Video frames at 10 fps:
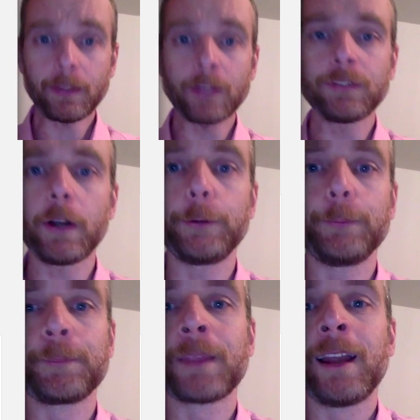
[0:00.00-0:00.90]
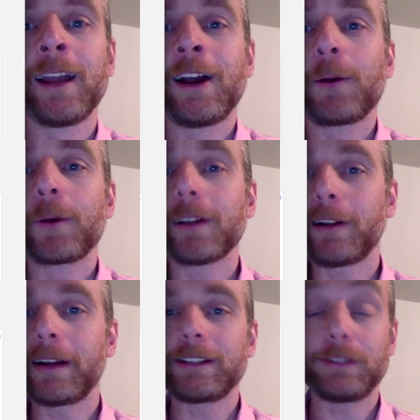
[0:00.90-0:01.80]
So what I'd
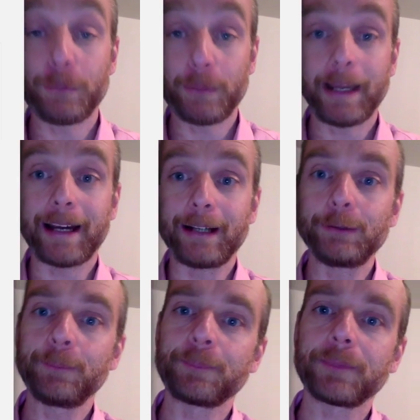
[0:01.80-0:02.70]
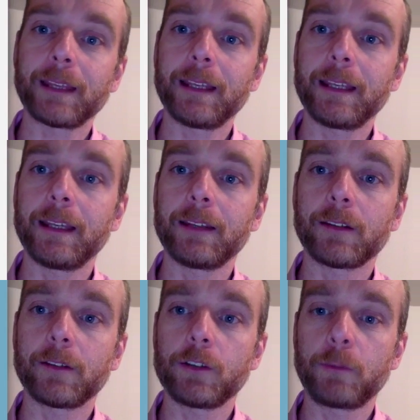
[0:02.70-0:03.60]
like to do now is
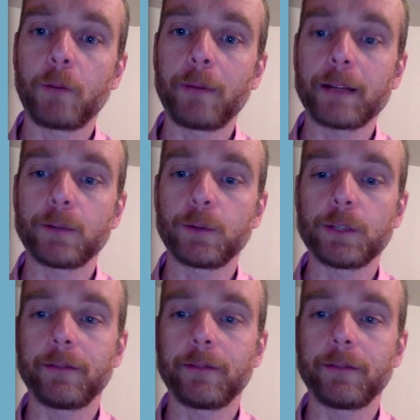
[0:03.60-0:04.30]
I'll just pop back to Auto